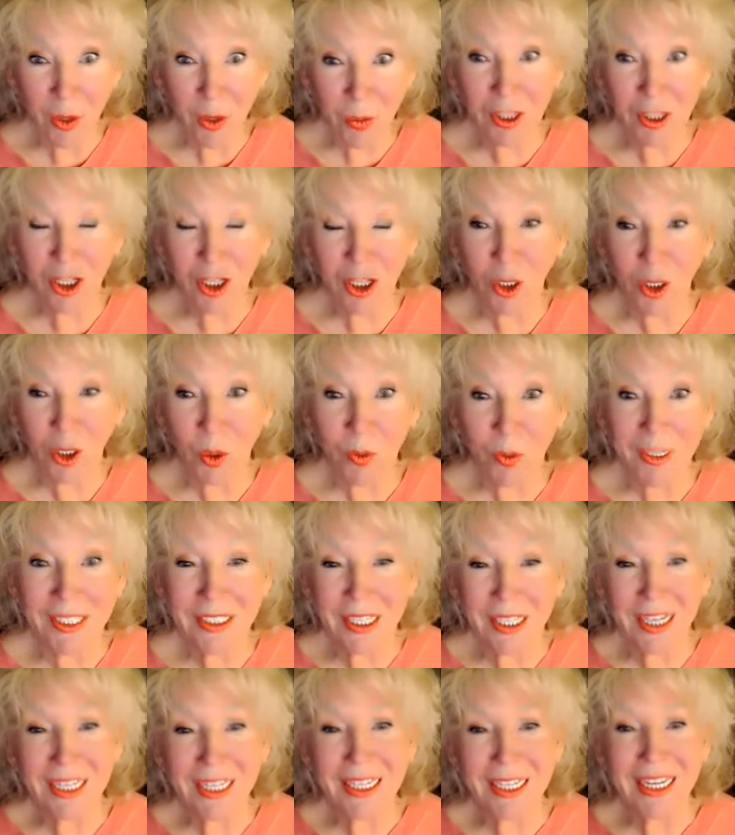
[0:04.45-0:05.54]
with you a
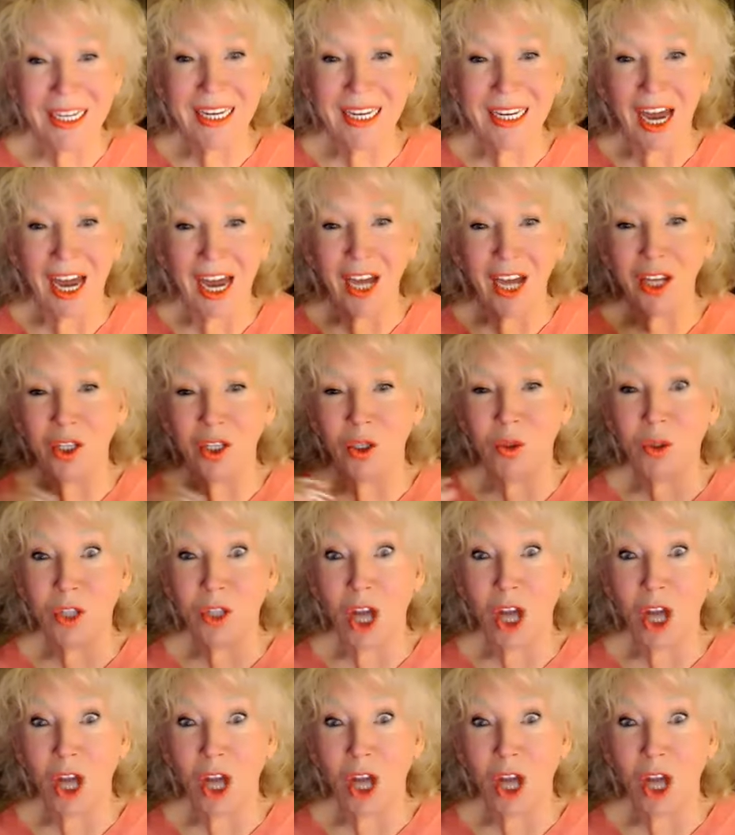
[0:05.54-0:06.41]
technique I use